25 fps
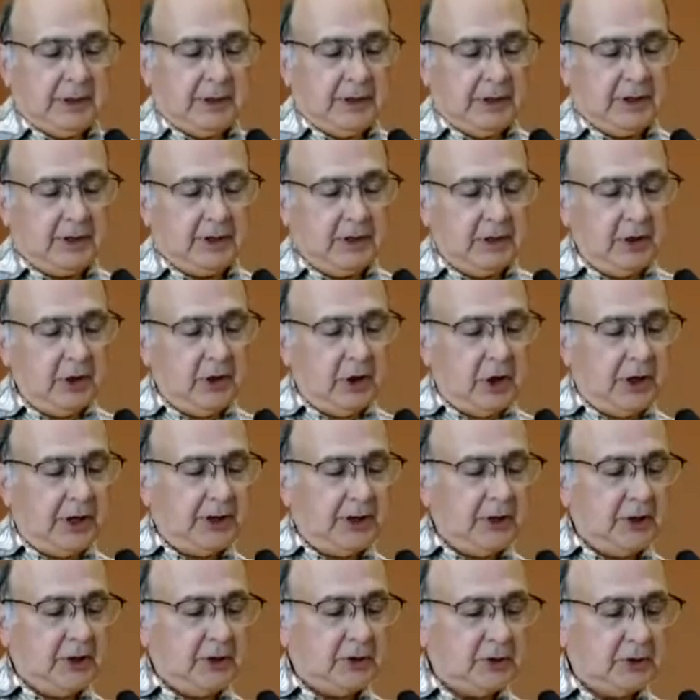In the
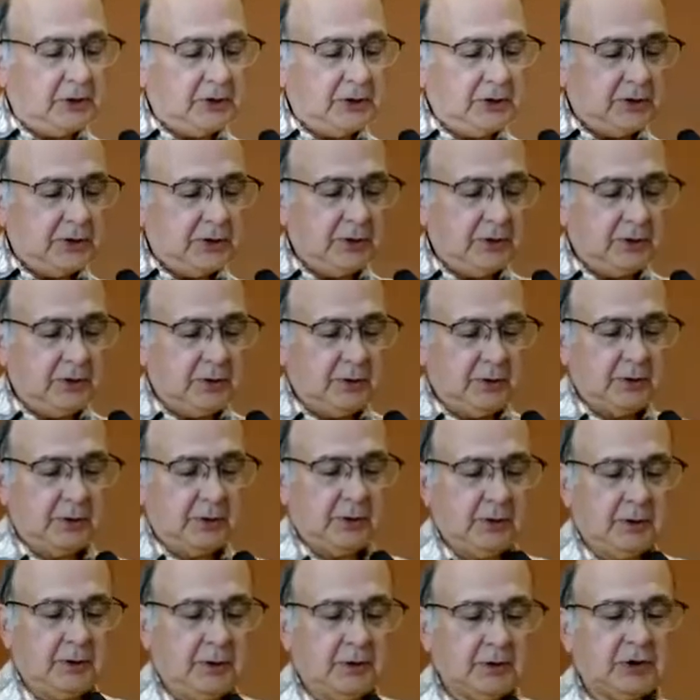audience,
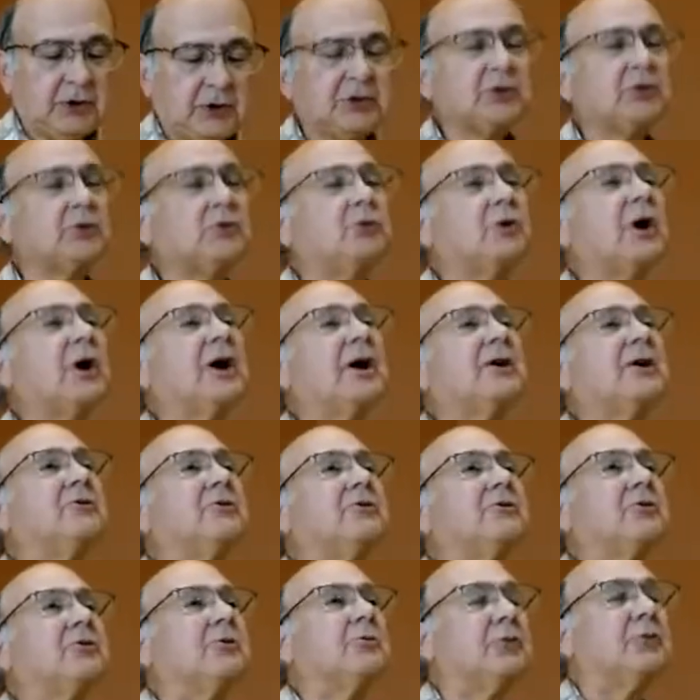just
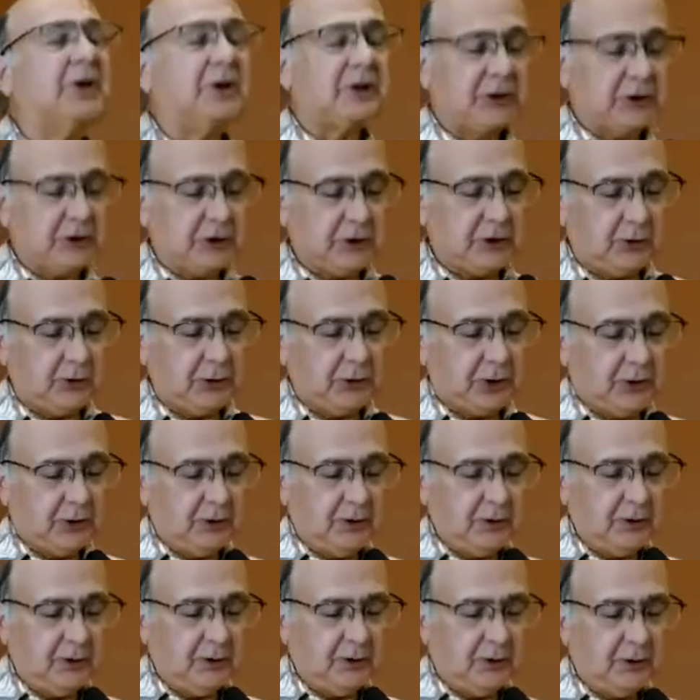arrived from Minnesota.